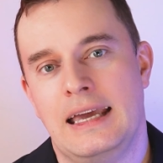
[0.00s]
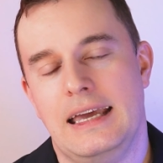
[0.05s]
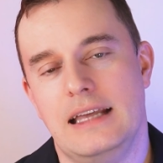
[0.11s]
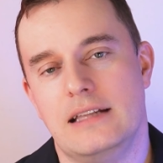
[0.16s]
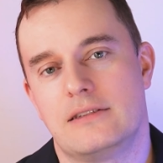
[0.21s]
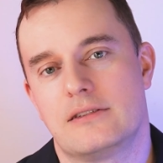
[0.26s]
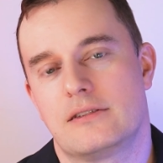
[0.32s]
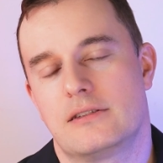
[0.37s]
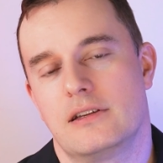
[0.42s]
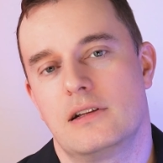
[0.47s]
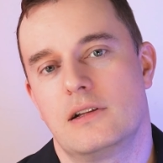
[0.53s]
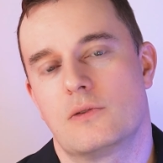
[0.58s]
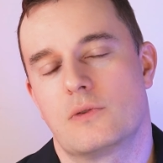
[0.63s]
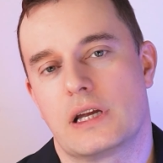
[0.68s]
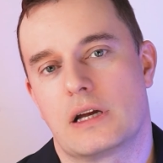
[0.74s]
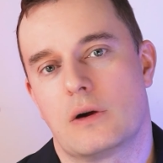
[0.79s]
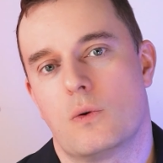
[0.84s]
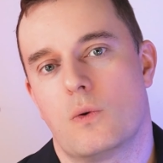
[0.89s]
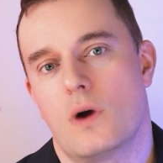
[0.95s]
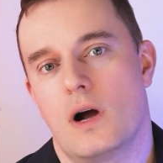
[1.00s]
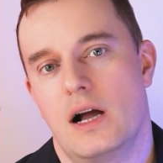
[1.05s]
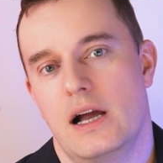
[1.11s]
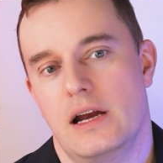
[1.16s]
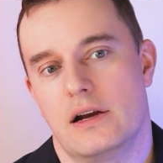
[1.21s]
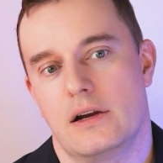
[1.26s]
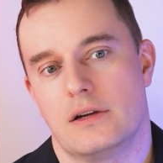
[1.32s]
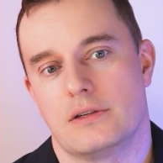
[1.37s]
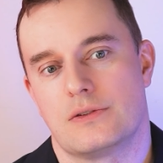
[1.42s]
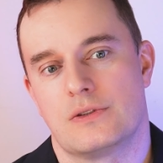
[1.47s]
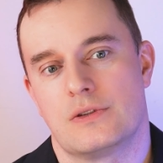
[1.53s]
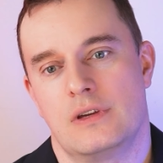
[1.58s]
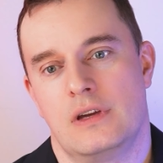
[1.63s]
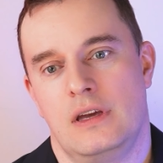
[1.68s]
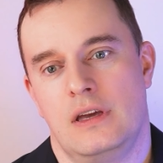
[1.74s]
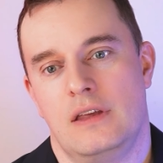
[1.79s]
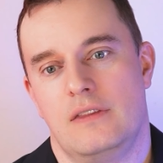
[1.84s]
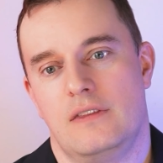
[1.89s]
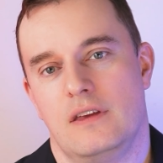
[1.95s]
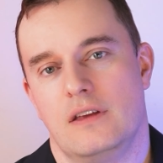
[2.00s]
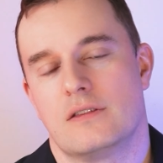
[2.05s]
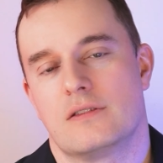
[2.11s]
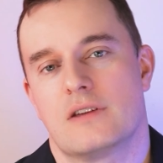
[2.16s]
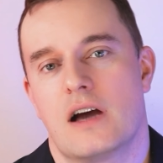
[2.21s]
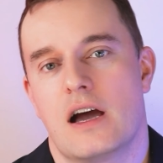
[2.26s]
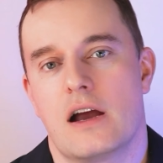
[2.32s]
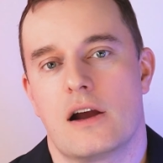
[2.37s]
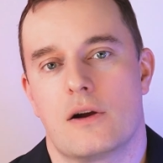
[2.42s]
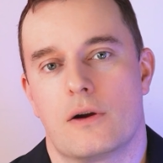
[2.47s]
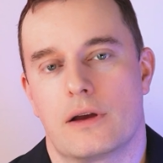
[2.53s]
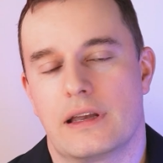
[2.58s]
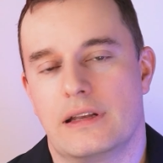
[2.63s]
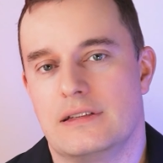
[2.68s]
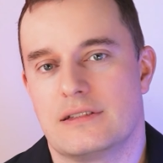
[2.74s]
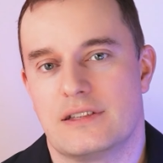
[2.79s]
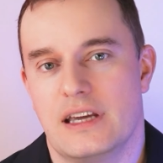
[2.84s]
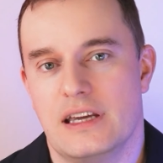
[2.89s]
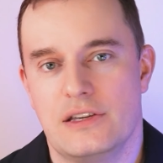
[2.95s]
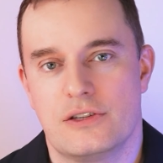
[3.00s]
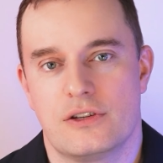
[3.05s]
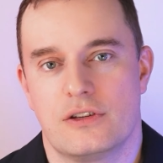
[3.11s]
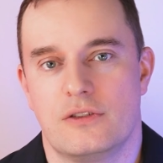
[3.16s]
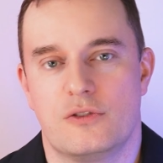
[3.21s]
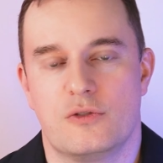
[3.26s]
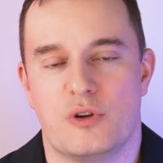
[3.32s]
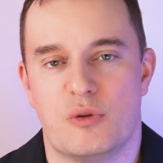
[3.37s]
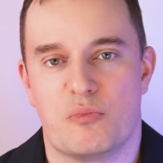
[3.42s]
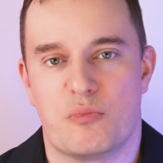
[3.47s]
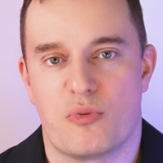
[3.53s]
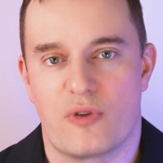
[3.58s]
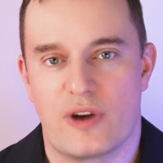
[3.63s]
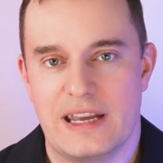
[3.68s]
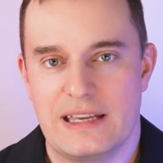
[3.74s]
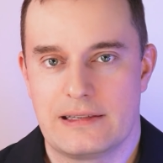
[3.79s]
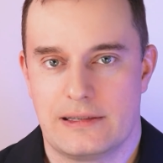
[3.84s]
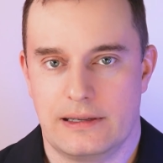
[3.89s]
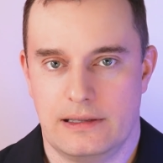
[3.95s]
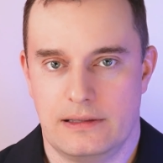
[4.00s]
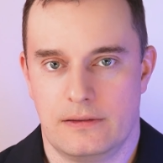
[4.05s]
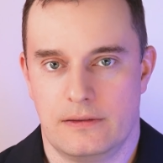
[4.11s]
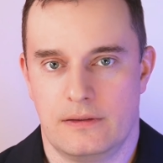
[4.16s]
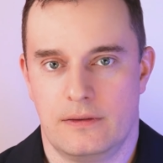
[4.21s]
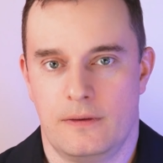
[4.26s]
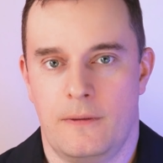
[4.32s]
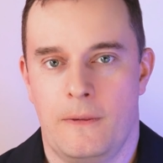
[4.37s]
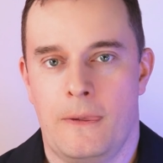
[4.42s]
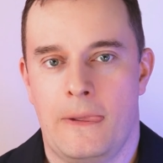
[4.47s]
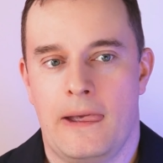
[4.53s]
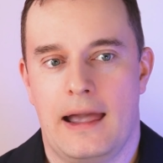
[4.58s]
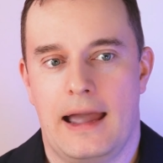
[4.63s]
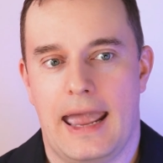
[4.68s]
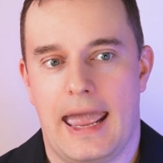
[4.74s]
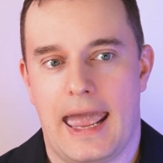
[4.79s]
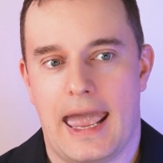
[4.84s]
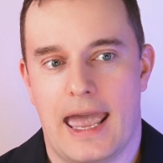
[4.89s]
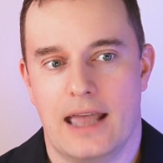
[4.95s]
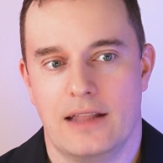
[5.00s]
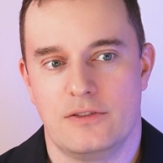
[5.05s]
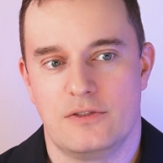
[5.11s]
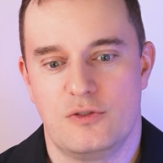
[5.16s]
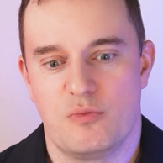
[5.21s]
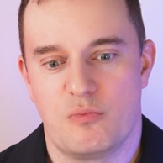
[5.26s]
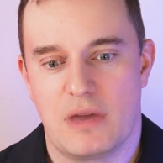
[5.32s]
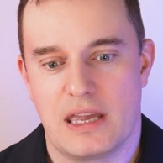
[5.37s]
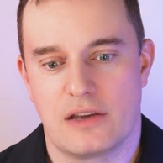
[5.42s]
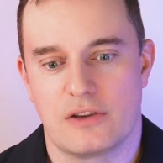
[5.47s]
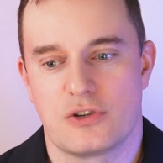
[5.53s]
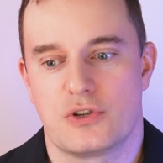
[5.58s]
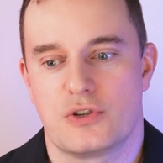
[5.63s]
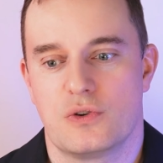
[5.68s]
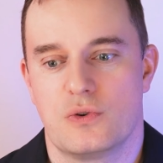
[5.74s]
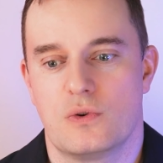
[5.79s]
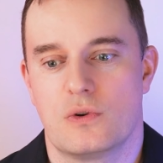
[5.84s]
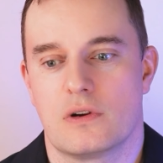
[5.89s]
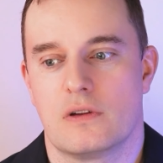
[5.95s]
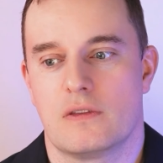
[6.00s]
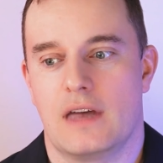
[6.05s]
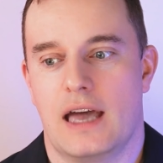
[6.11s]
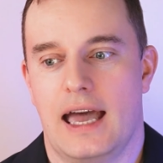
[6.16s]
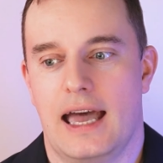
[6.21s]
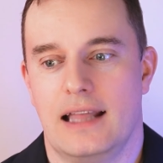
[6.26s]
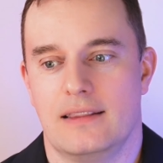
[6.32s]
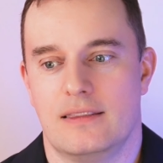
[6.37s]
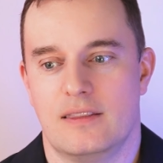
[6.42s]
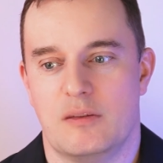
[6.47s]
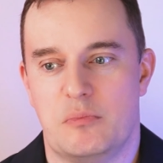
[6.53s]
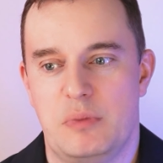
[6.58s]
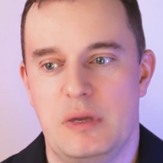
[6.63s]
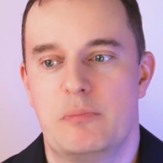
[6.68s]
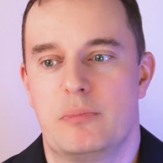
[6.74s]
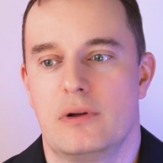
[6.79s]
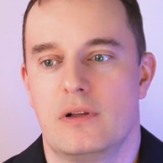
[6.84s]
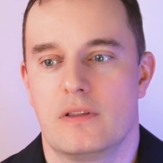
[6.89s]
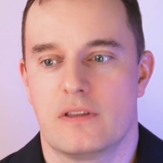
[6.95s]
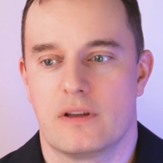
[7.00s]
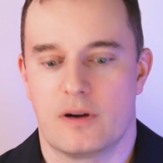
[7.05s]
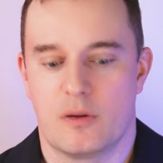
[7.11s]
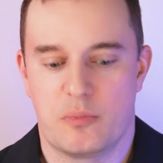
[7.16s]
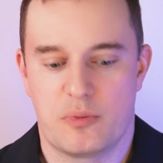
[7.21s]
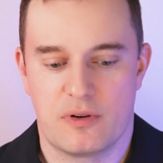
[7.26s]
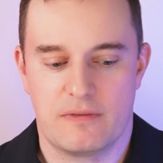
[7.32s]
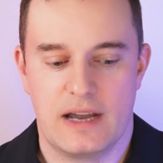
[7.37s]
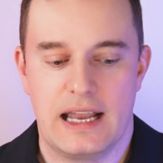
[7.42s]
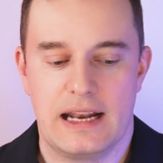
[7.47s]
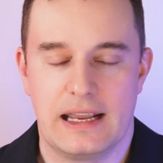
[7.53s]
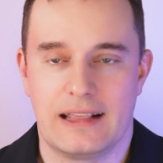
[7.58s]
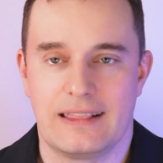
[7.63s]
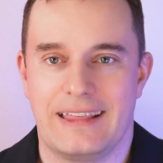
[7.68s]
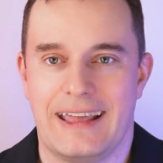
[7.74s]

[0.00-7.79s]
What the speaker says: it still requires the entire organization to embrace it and to make sure that the people that are providing